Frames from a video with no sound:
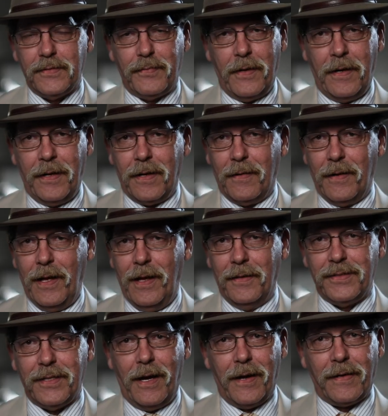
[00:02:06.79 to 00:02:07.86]
spreading
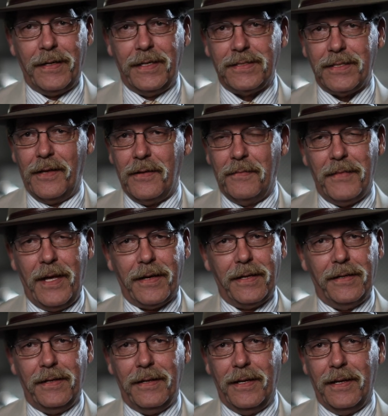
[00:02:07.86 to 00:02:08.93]
around, talking to each other,
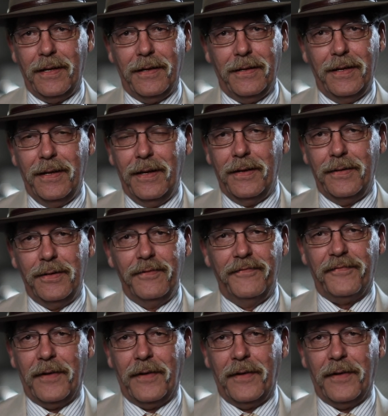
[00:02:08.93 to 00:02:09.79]
making uh, new